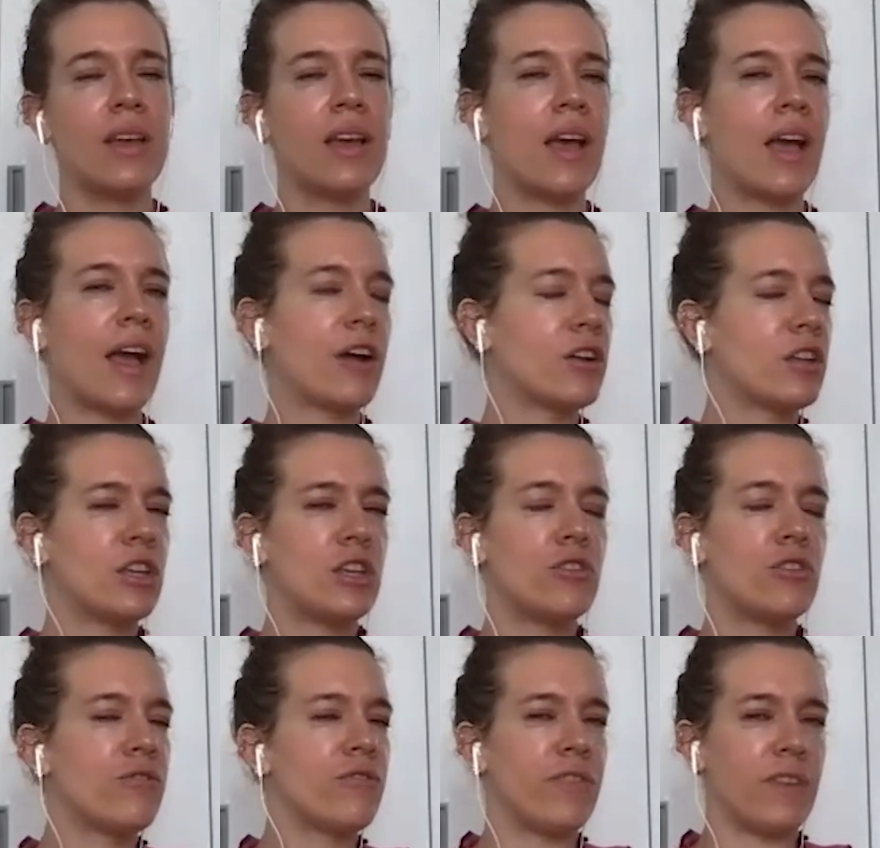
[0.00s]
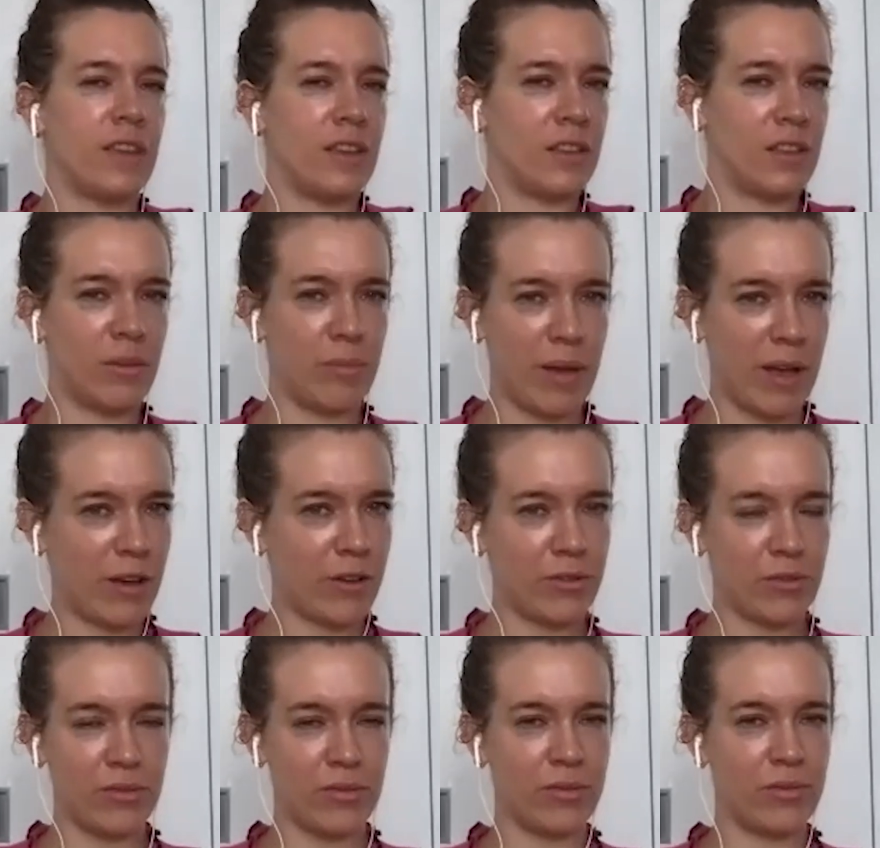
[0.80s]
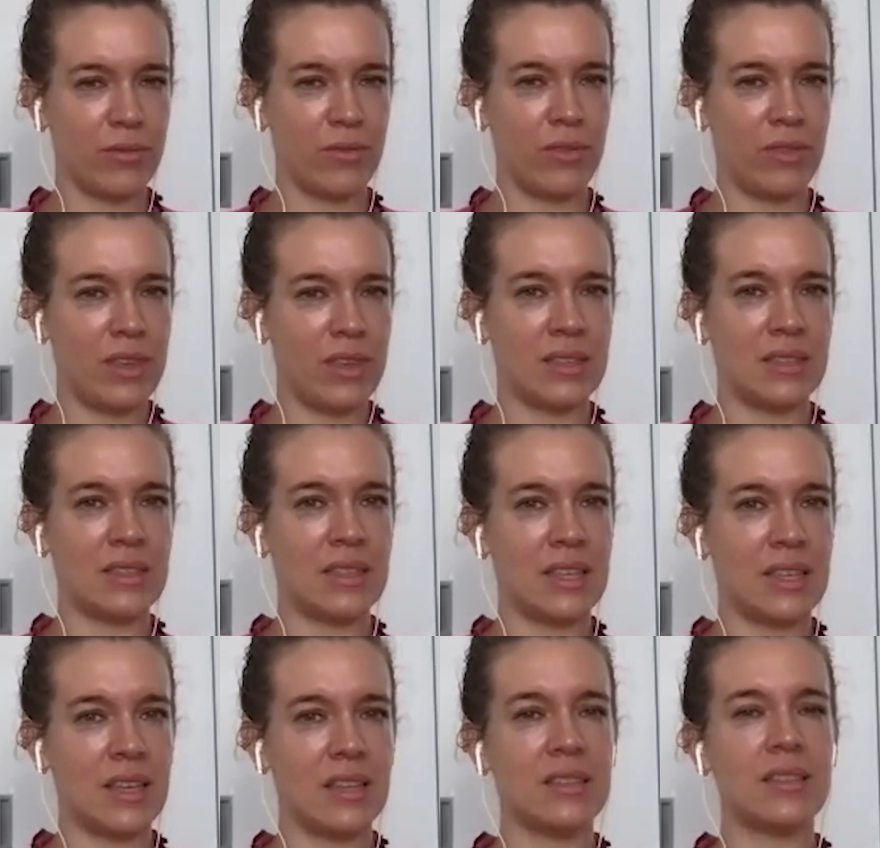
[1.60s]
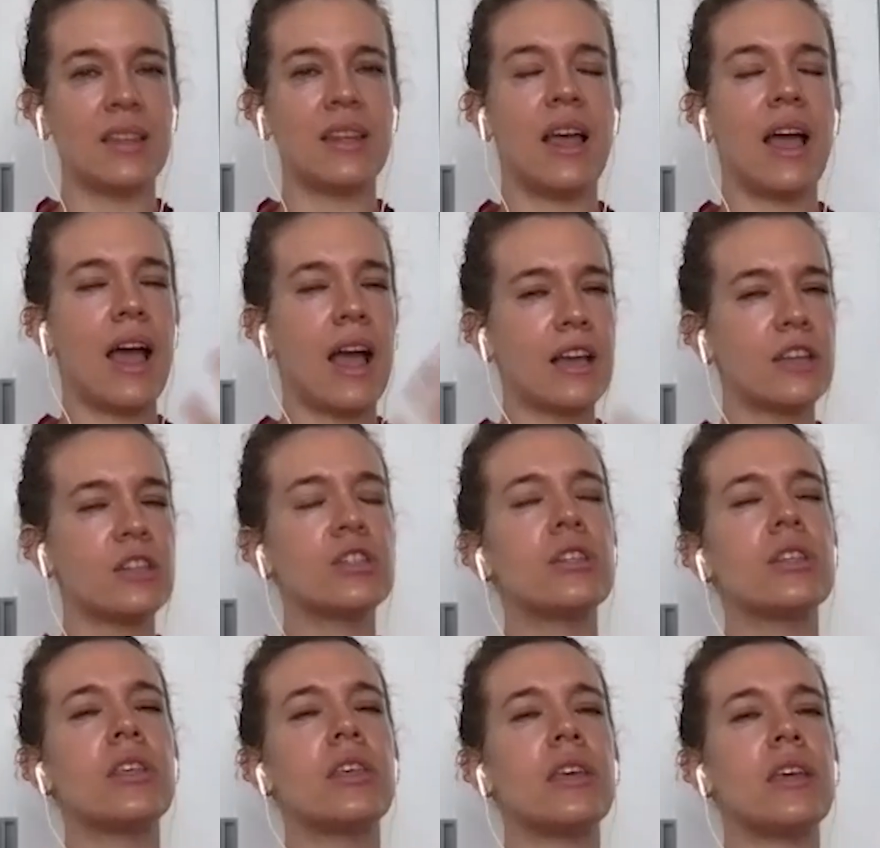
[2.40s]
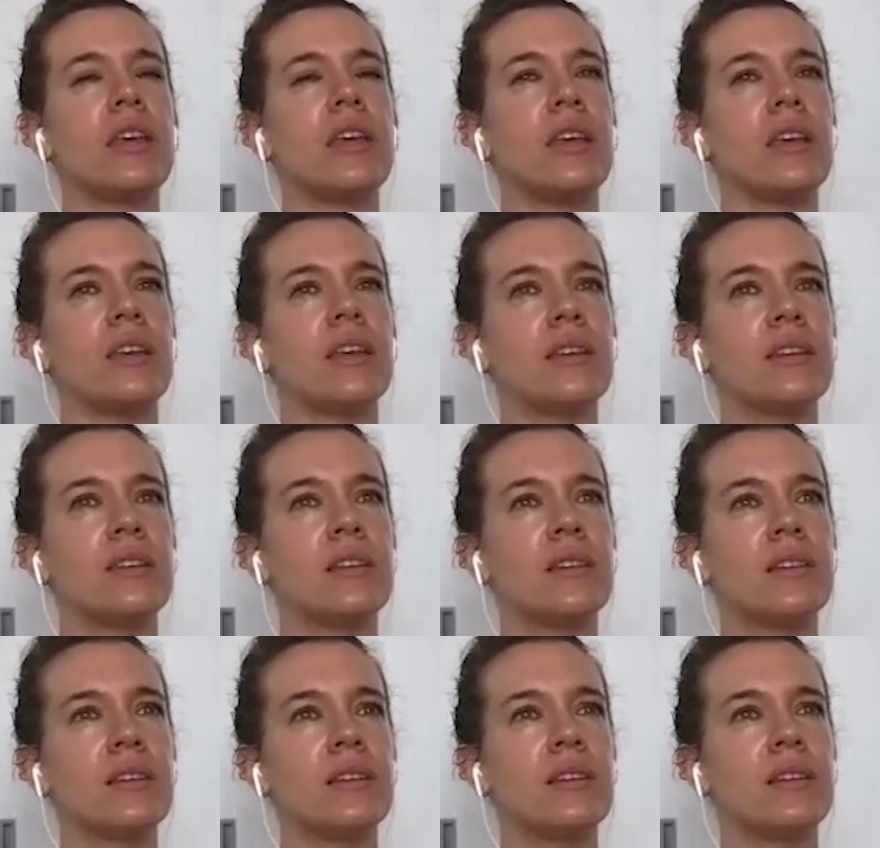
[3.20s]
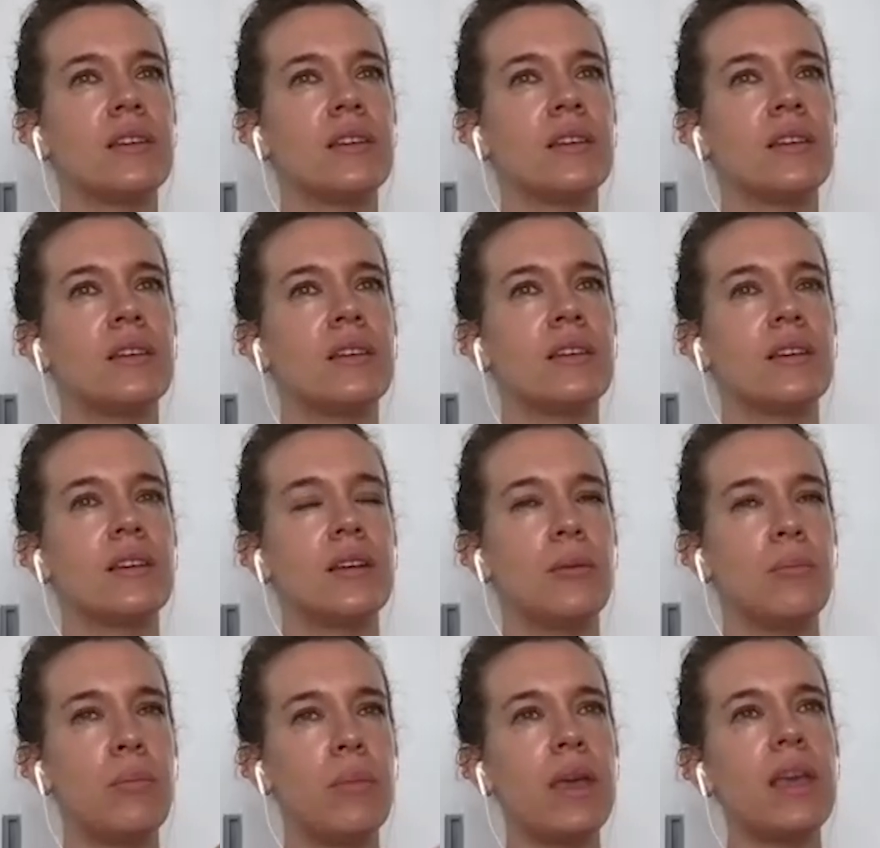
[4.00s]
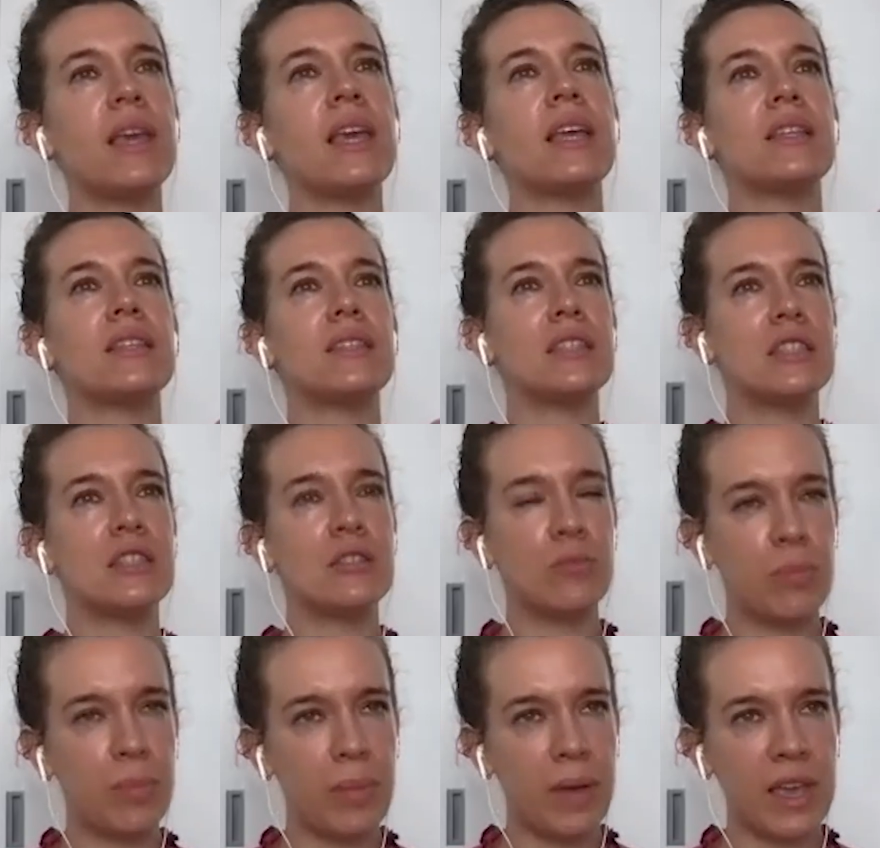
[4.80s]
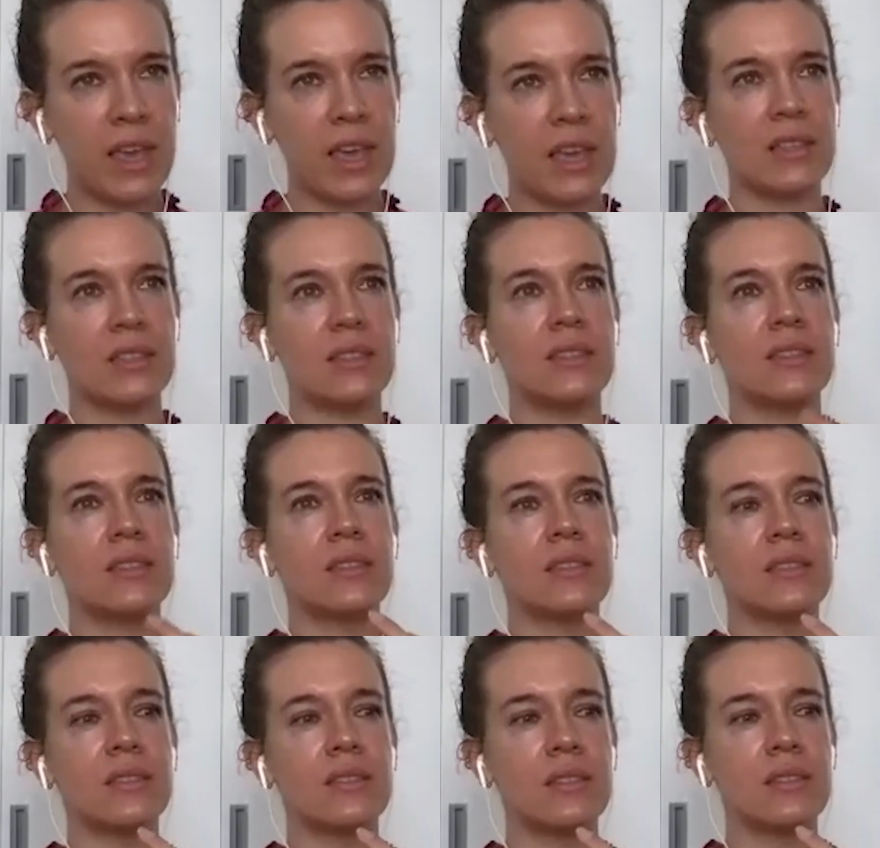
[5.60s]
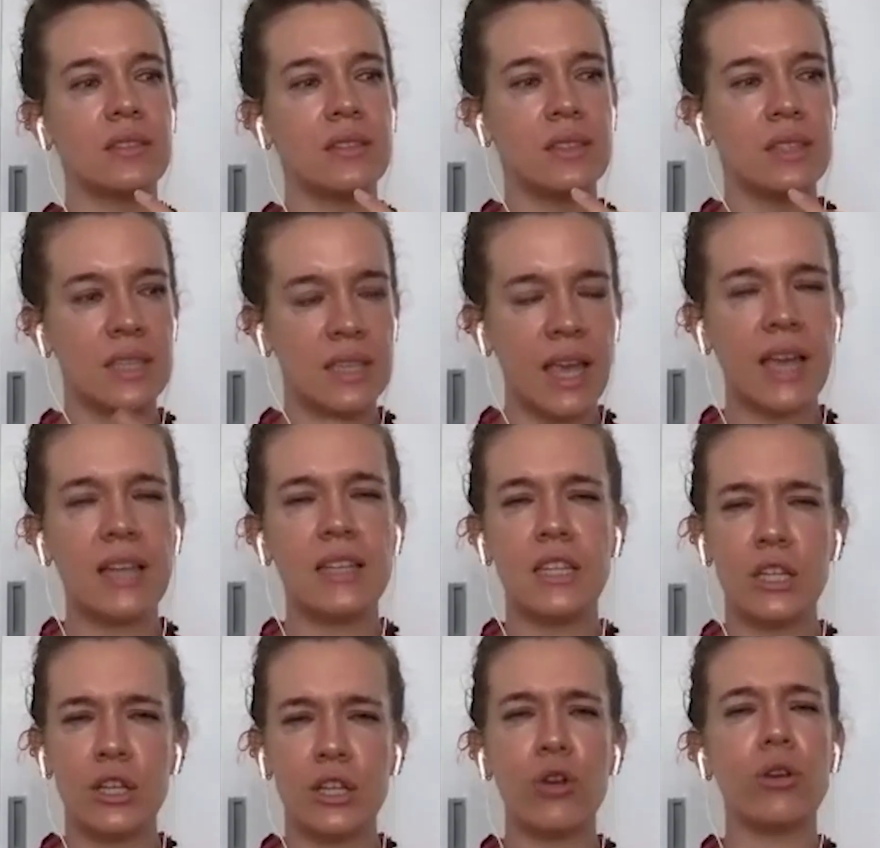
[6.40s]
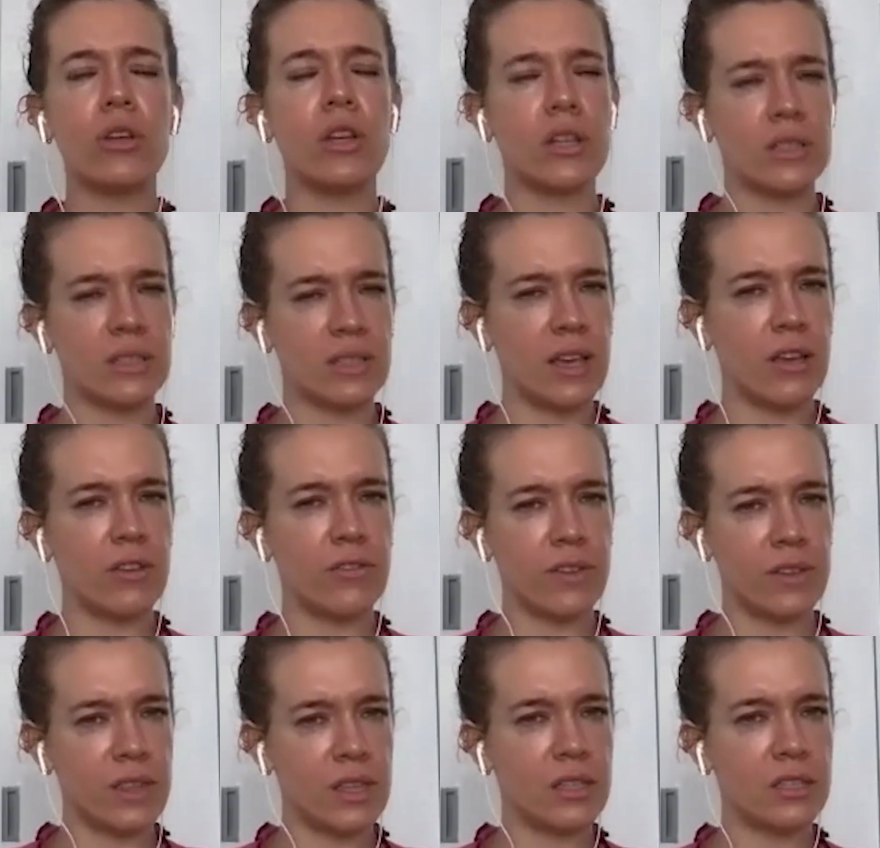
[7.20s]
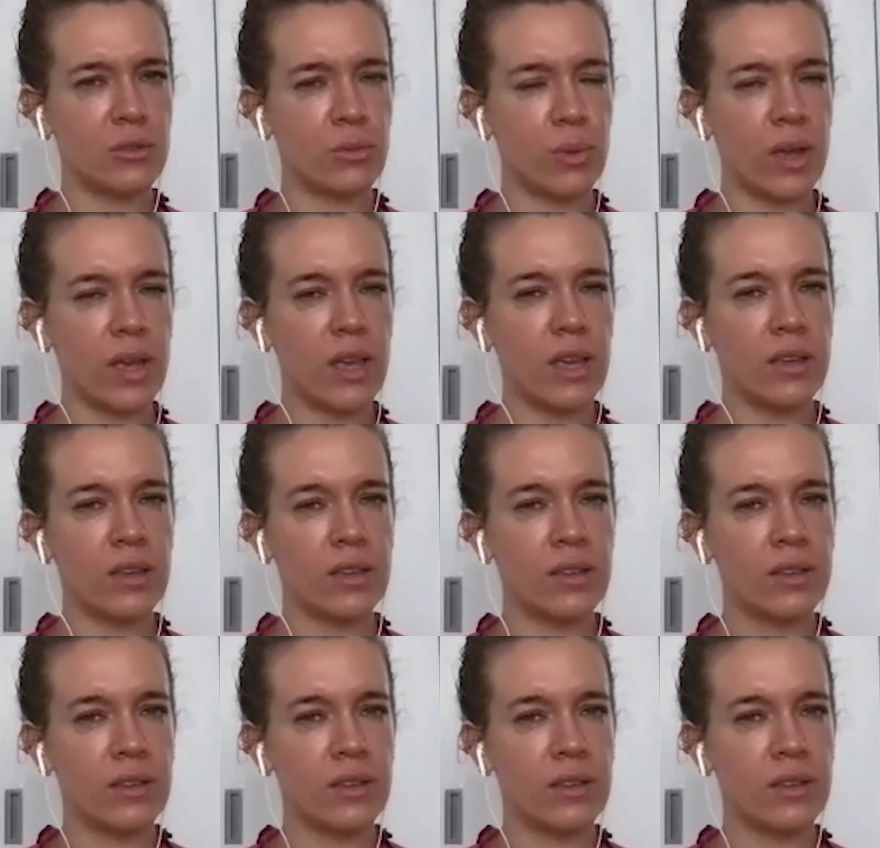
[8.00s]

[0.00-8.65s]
How do you feel about these things and actually making space to get to know yourself in this way?